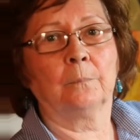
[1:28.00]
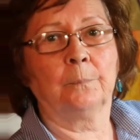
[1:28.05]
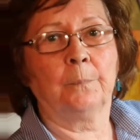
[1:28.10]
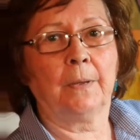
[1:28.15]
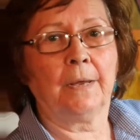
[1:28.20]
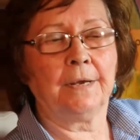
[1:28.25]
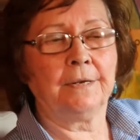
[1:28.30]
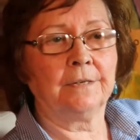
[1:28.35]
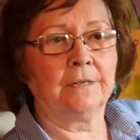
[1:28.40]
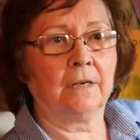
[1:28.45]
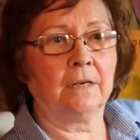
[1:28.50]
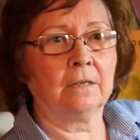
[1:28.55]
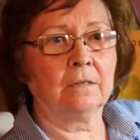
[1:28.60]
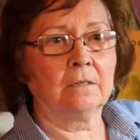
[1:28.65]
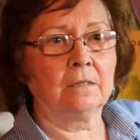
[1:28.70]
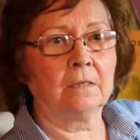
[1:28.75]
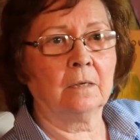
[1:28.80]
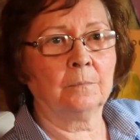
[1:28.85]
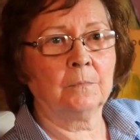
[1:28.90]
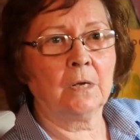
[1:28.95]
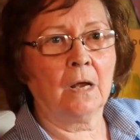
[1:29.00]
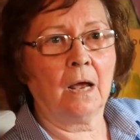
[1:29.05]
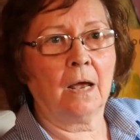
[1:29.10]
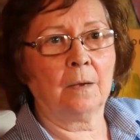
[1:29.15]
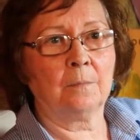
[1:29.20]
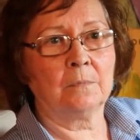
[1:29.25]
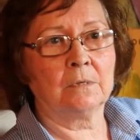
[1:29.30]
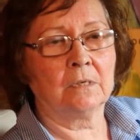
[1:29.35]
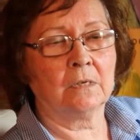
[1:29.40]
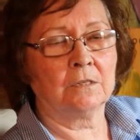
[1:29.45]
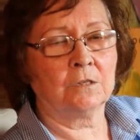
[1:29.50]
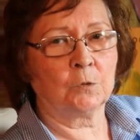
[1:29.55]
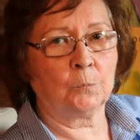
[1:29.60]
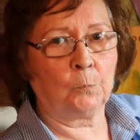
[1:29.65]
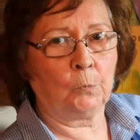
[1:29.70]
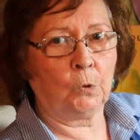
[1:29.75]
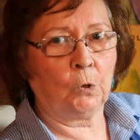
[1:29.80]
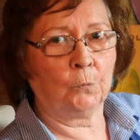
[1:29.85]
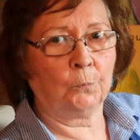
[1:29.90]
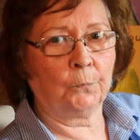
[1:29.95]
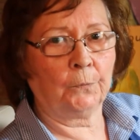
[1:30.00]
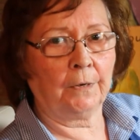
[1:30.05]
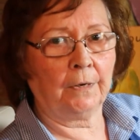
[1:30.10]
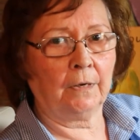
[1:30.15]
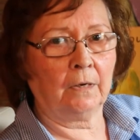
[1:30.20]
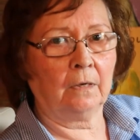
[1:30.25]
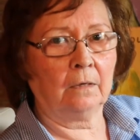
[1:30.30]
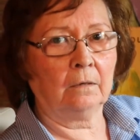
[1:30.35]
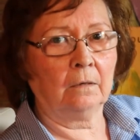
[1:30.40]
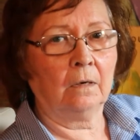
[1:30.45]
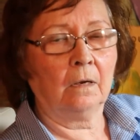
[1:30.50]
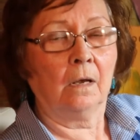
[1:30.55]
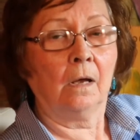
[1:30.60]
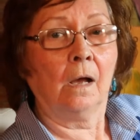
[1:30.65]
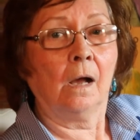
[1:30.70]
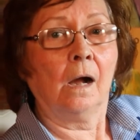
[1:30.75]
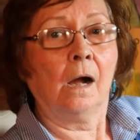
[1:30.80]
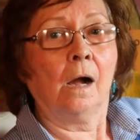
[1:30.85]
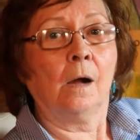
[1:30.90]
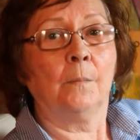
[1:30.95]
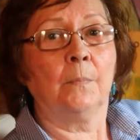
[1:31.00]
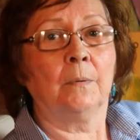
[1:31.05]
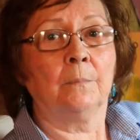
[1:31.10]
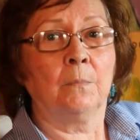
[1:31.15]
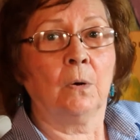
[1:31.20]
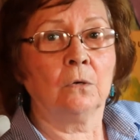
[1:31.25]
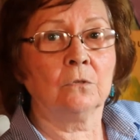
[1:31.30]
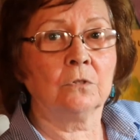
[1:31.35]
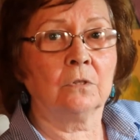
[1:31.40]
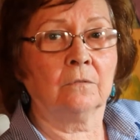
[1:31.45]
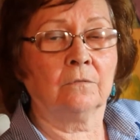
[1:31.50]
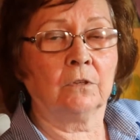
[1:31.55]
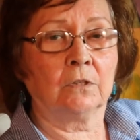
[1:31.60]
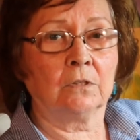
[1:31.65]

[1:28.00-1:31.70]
painting. Sometimes it's appropriate, but most of the